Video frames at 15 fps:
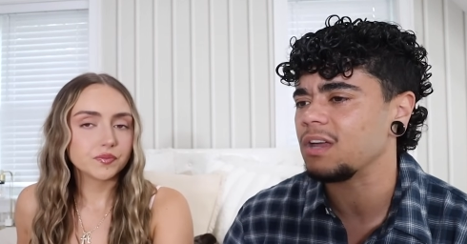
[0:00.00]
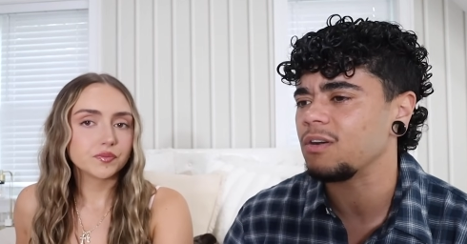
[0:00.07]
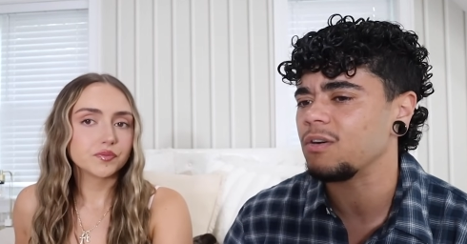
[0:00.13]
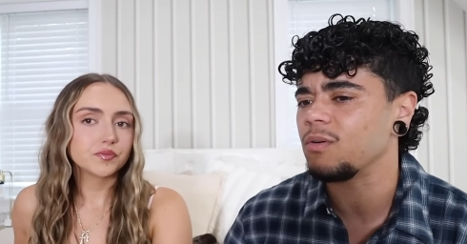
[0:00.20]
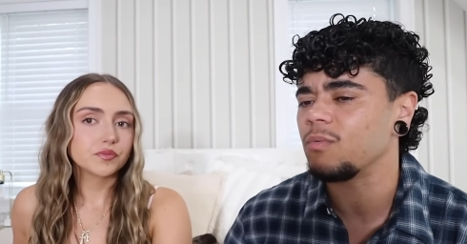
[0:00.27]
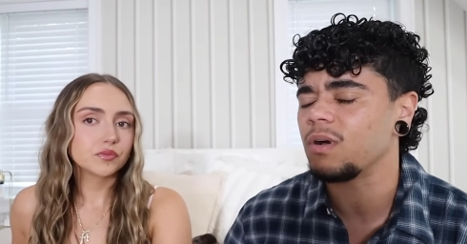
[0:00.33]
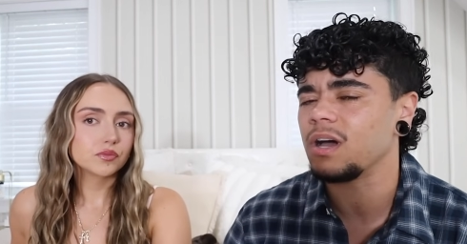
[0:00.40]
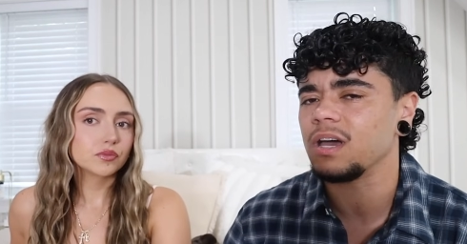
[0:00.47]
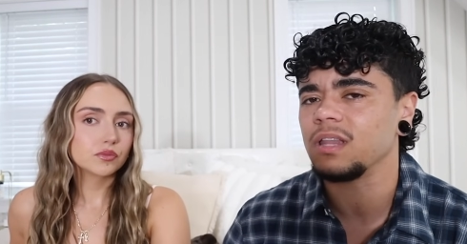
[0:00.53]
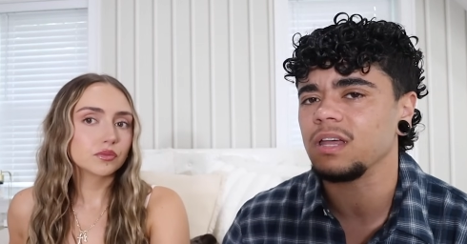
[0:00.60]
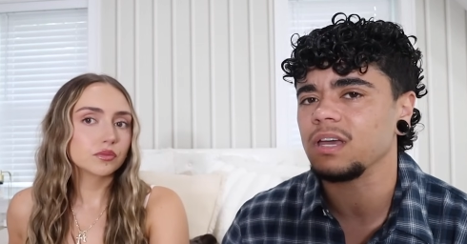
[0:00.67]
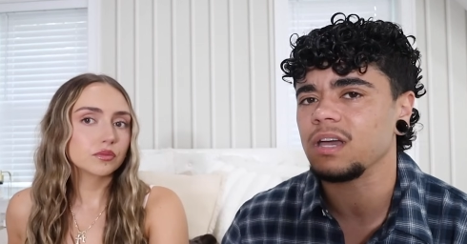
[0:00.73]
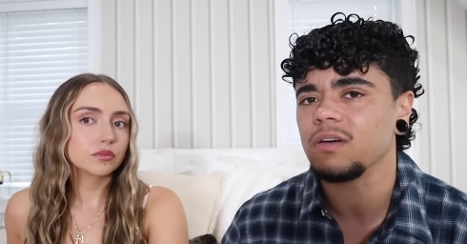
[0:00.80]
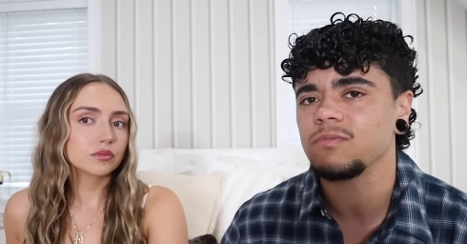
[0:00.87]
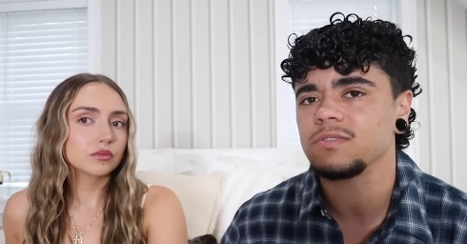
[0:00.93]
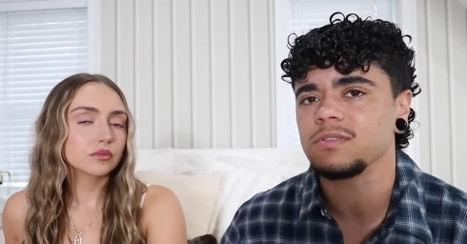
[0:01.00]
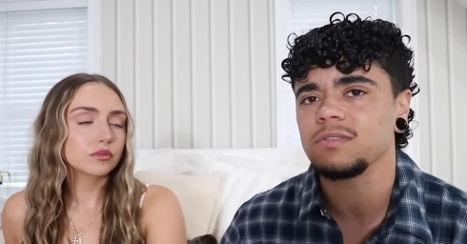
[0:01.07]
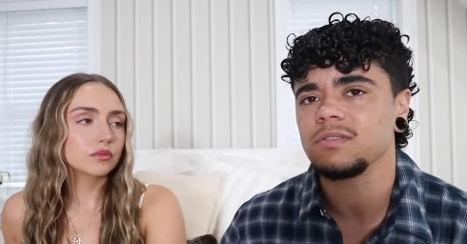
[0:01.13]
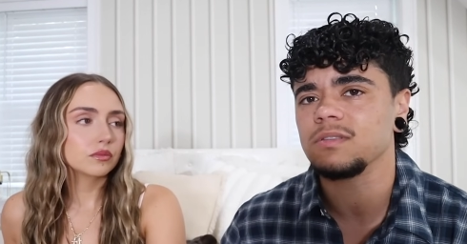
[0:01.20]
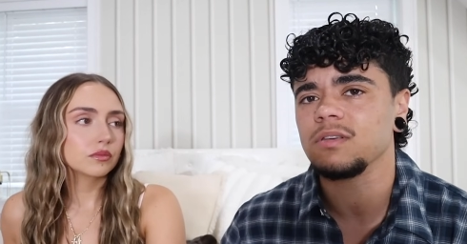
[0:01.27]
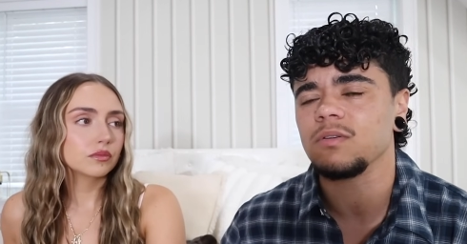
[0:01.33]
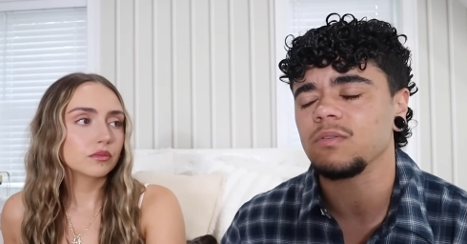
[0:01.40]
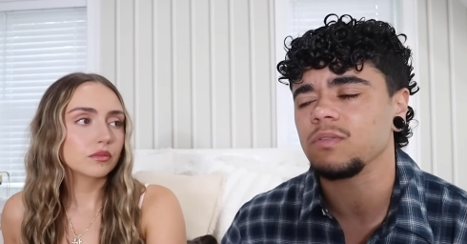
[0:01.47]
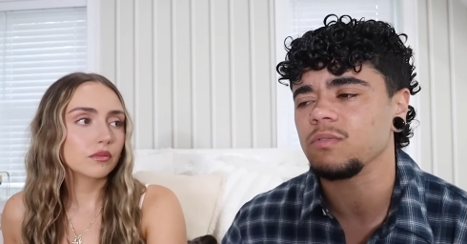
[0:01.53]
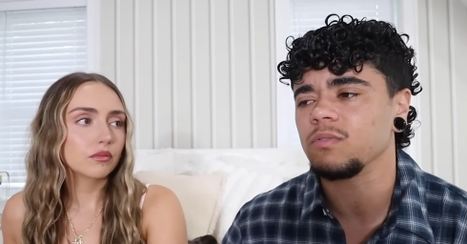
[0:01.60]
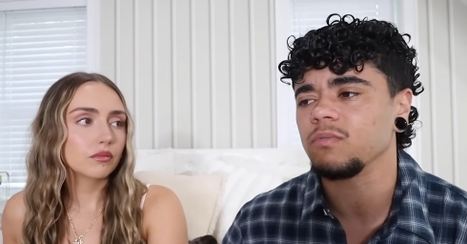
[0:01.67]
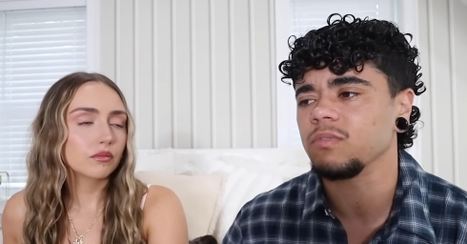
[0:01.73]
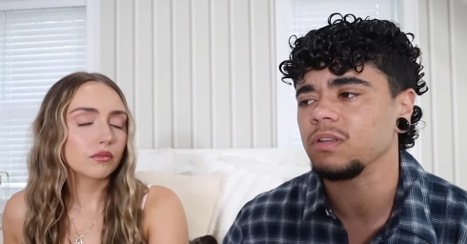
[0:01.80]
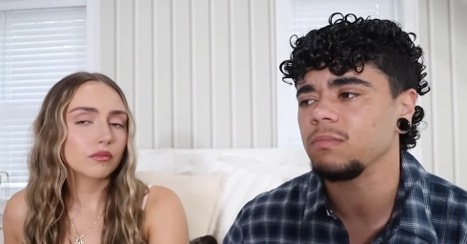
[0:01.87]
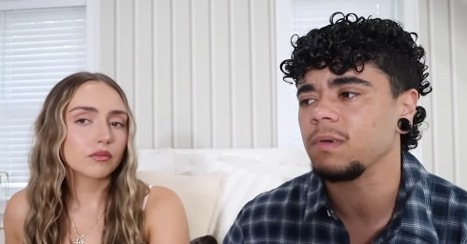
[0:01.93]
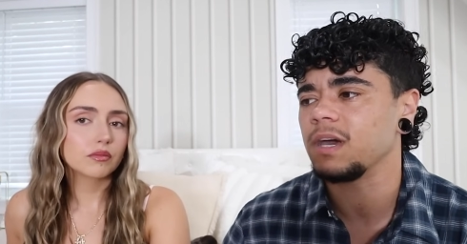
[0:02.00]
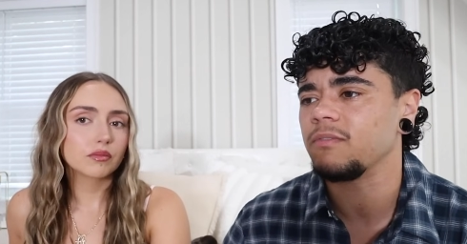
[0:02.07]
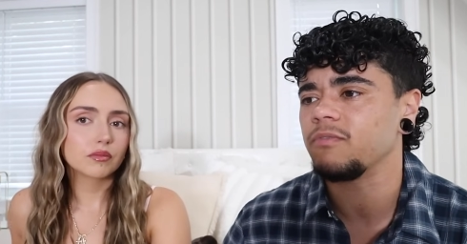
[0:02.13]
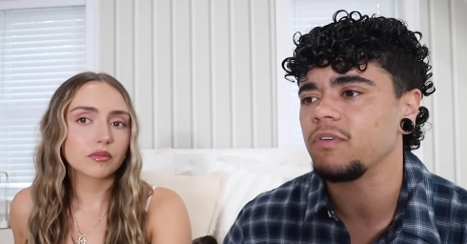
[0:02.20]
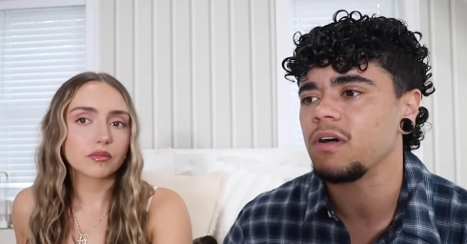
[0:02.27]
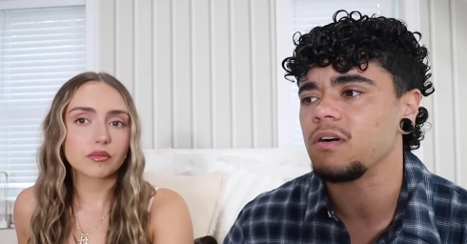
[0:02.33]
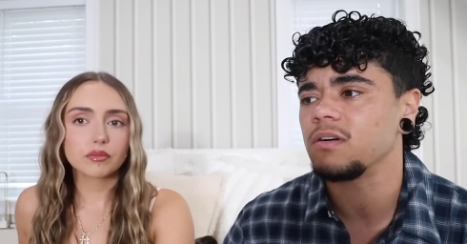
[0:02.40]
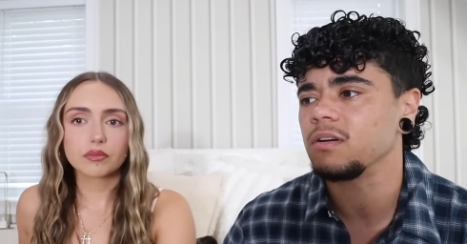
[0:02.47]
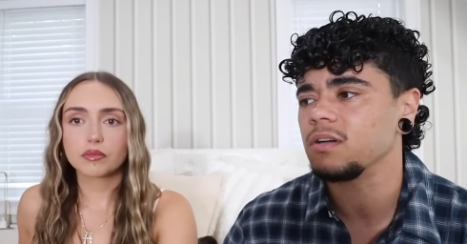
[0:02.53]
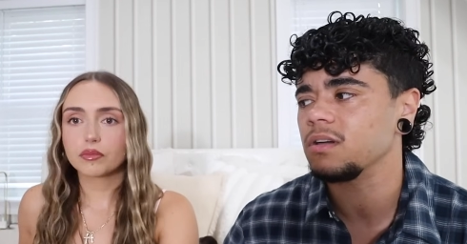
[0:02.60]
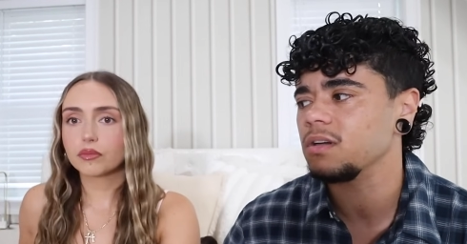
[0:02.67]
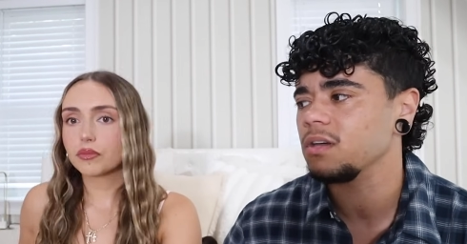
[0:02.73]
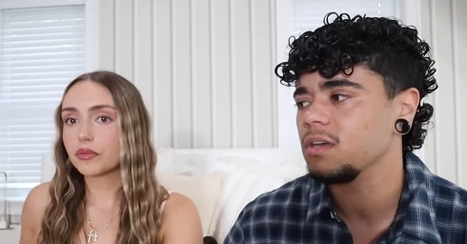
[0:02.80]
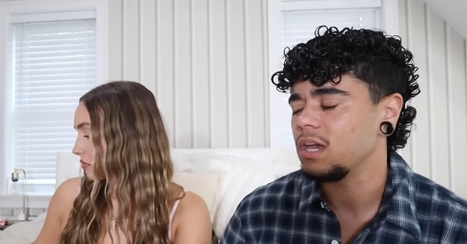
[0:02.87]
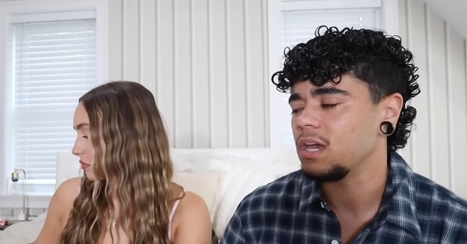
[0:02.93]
Speaker 1: I don't know why, like I was going through a really bad funk,